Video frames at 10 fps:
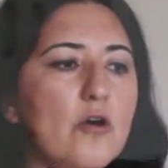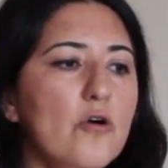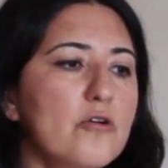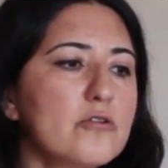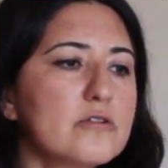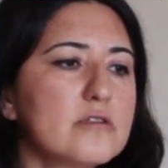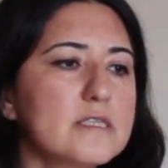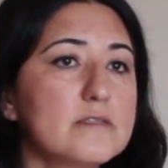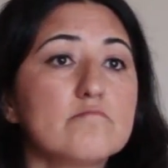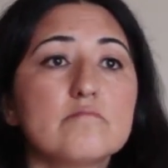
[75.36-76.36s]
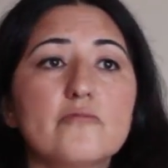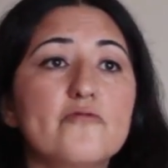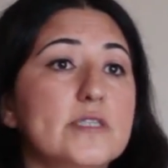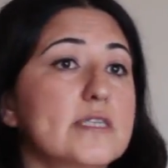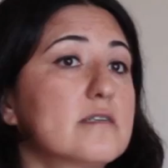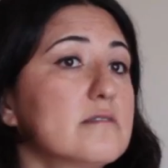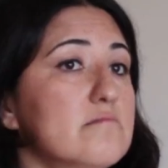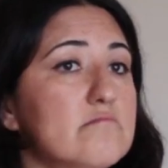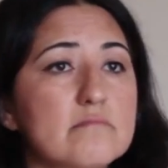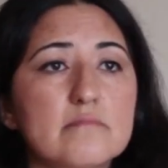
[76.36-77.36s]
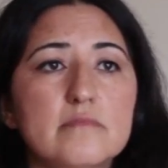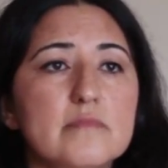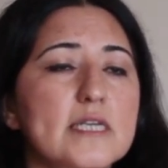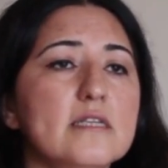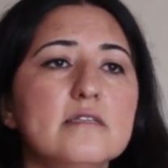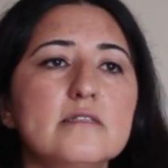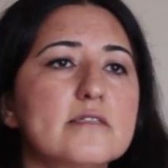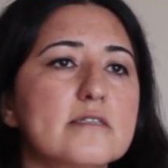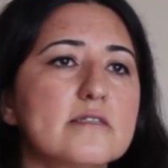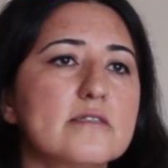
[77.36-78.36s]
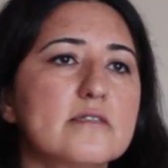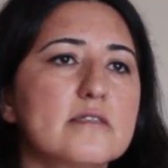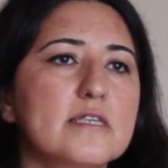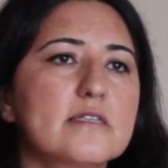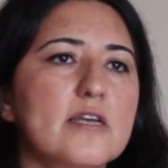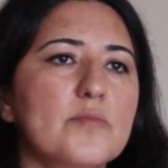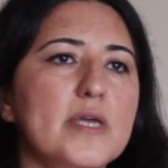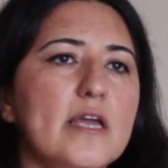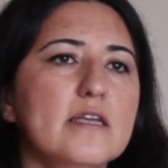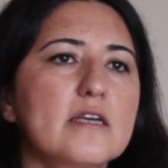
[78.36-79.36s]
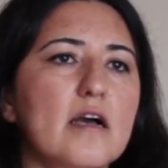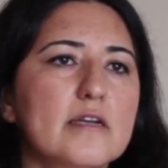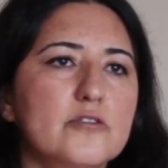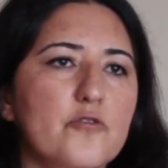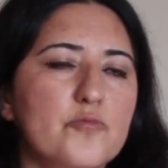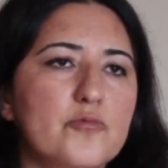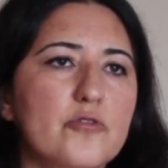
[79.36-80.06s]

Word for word: or physical illnesses. It can be any kind of